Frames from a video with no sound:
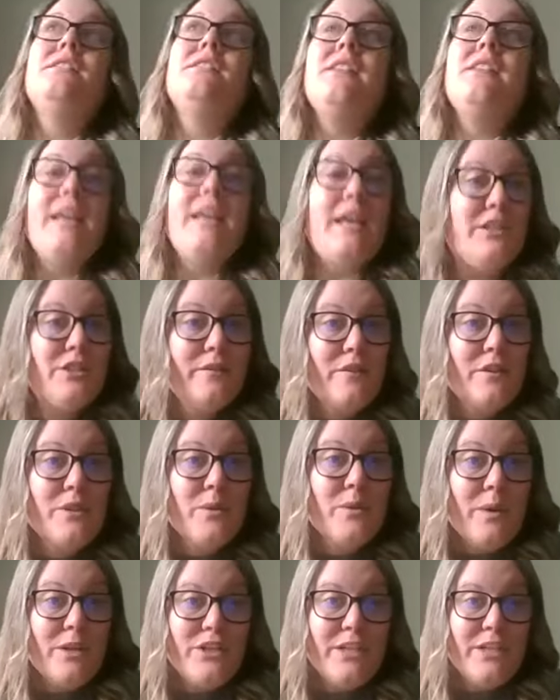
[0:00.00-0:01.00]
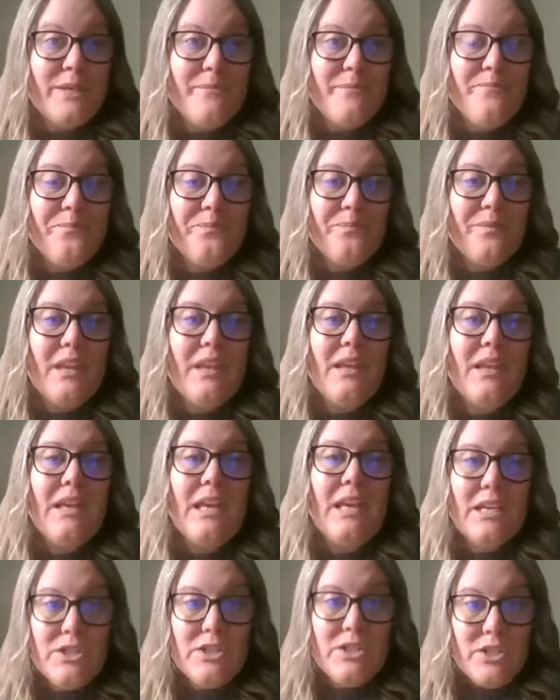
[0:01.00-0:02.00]
to answer the first question,
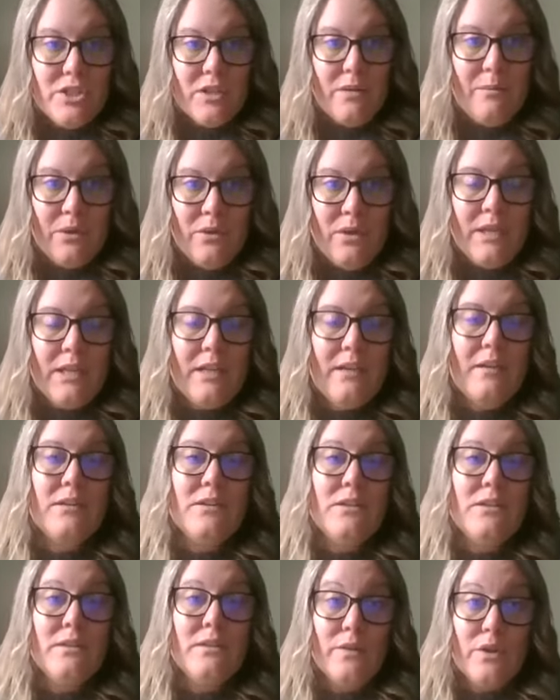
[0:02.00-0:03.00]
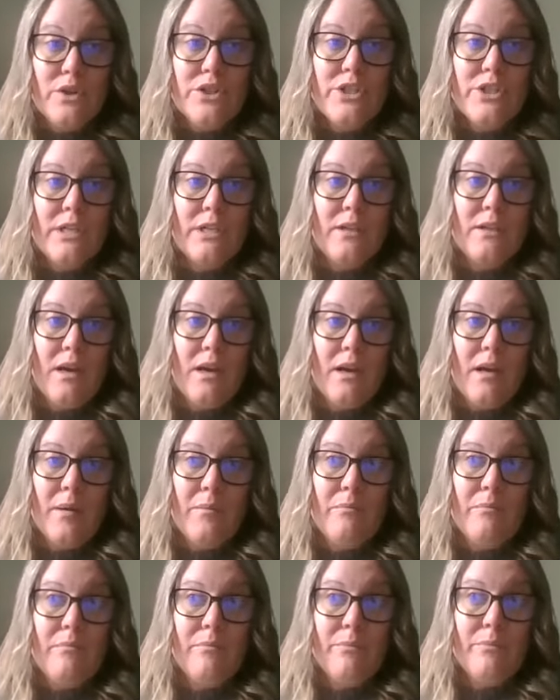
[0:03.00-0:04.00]
each community diversion
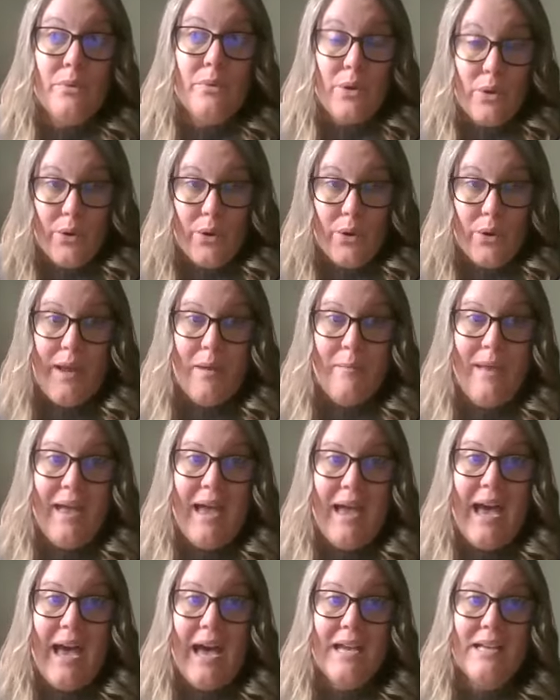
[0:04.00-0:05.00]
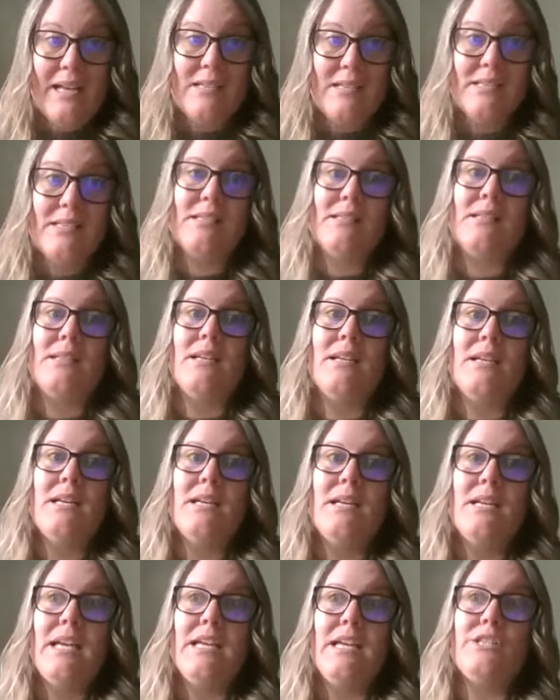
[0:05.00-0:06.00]
program has
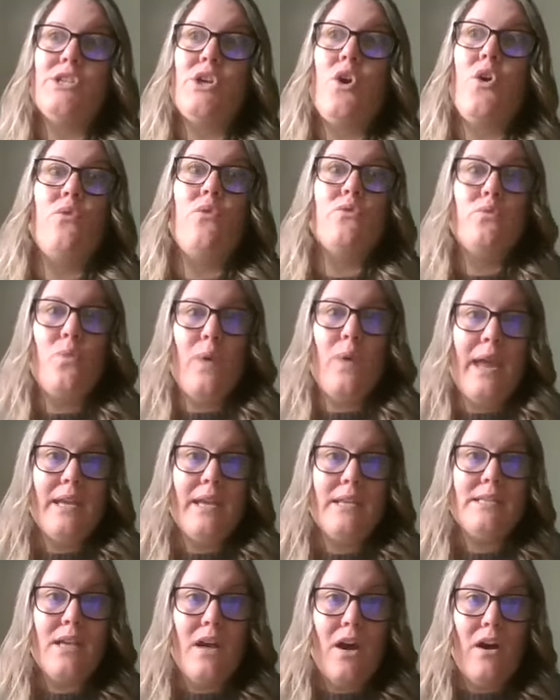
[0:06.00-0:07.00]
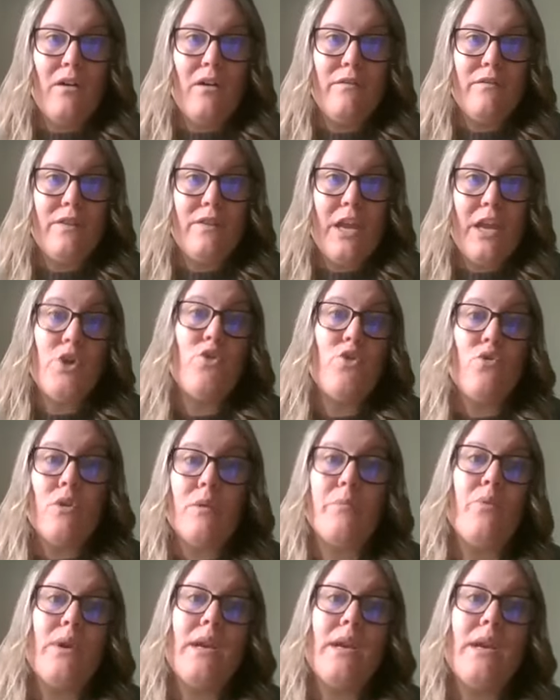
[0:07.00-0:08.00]
its own ways of
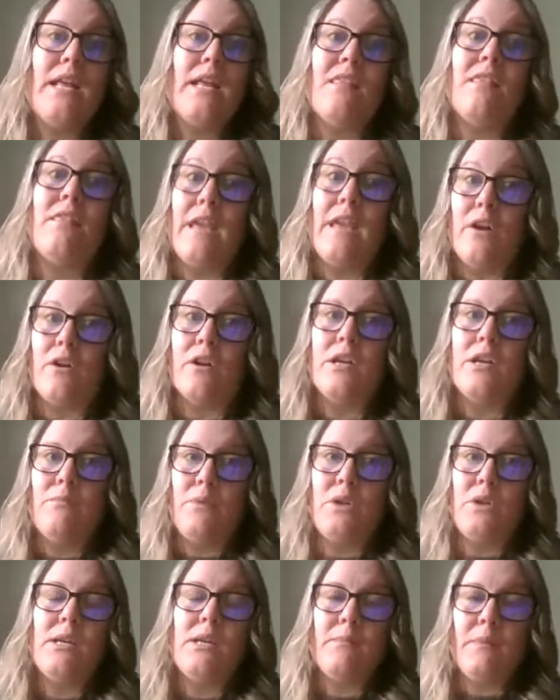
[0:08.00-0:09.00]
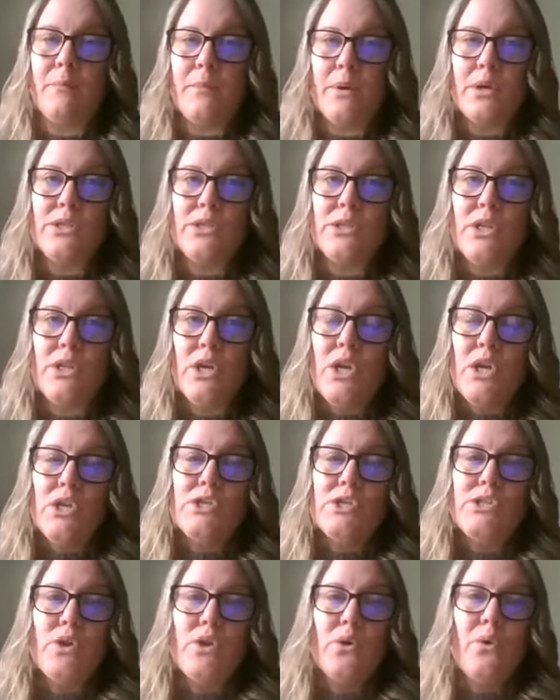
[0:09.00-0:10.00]
incorporating their community members.
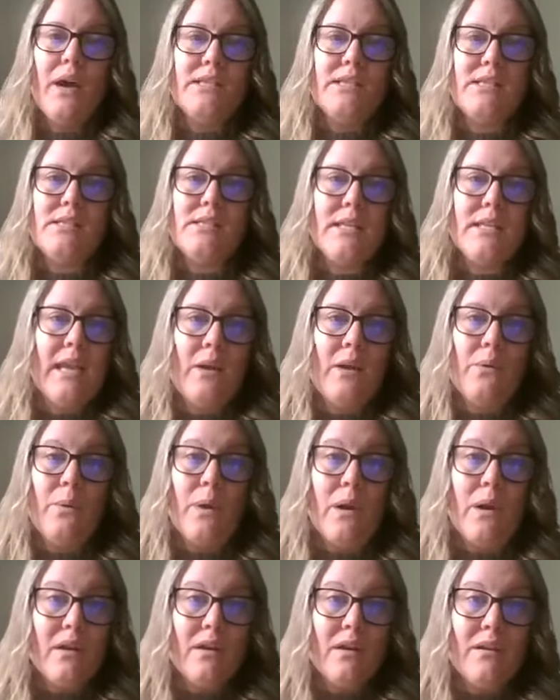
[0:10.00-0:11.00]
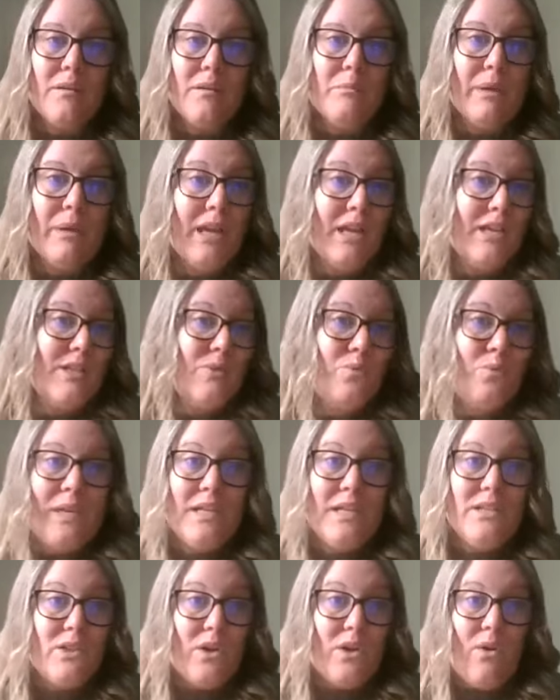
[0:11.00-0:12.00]
So us as a network, because
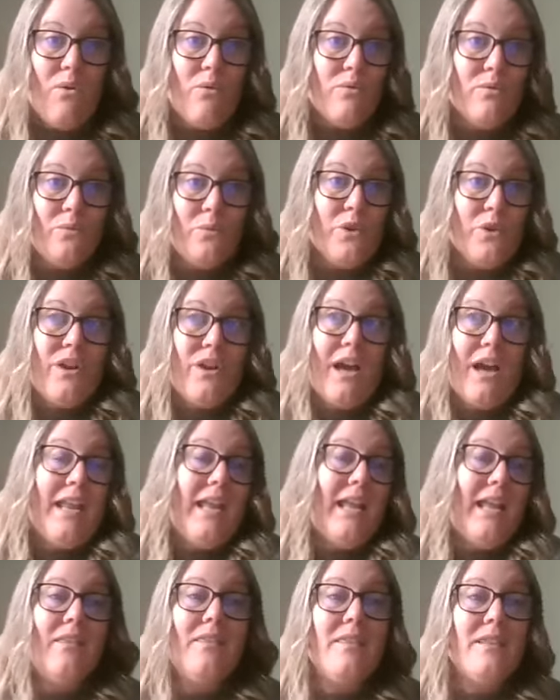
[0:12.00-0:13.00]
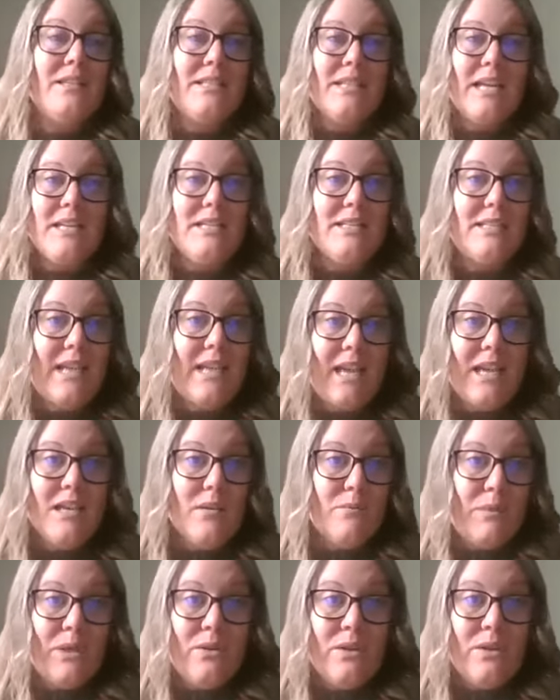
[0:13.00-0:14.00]
we're not in the day-to-day
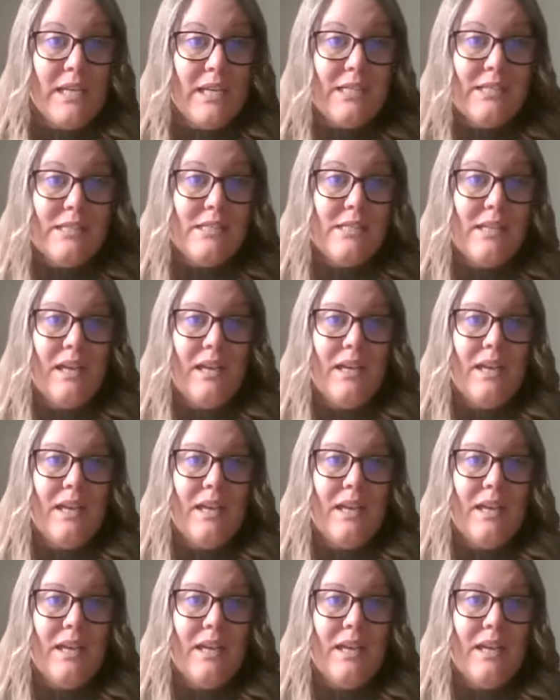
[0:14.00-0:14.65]
communities,